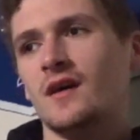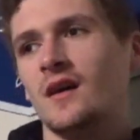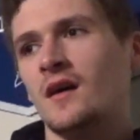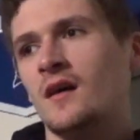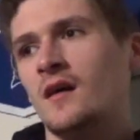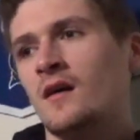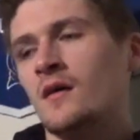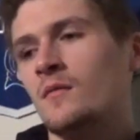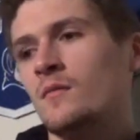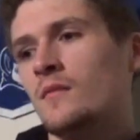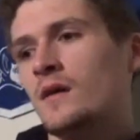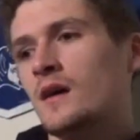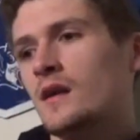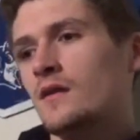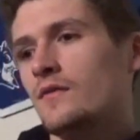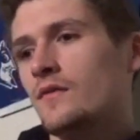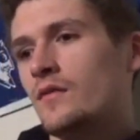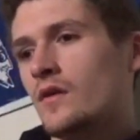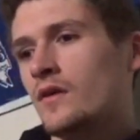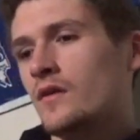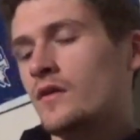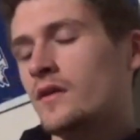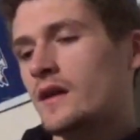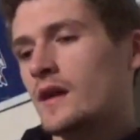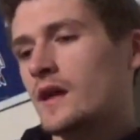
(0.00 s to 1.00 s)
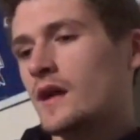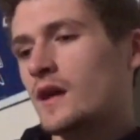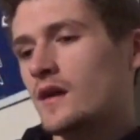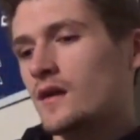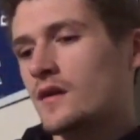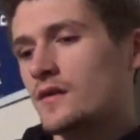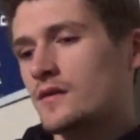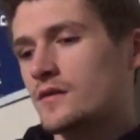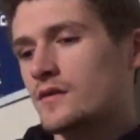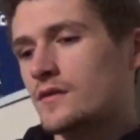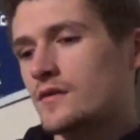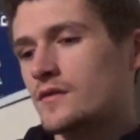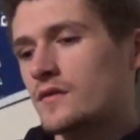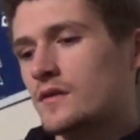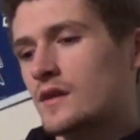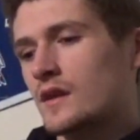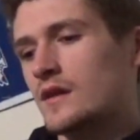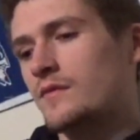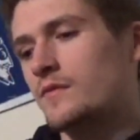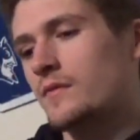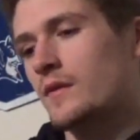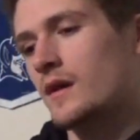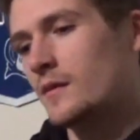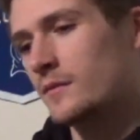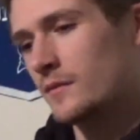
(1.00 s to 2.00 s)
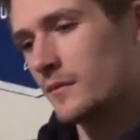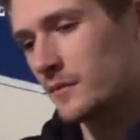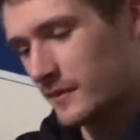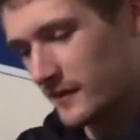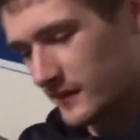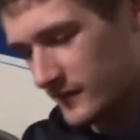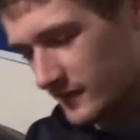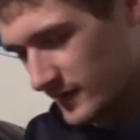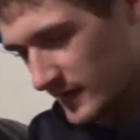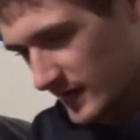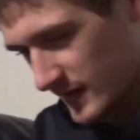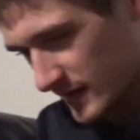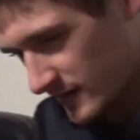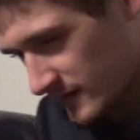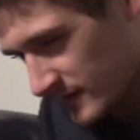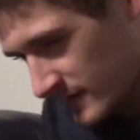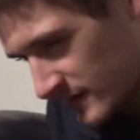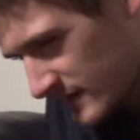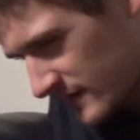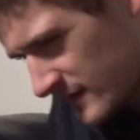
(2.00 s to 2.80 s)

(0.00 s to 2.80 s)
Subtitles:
out of all the characters, and I've probably said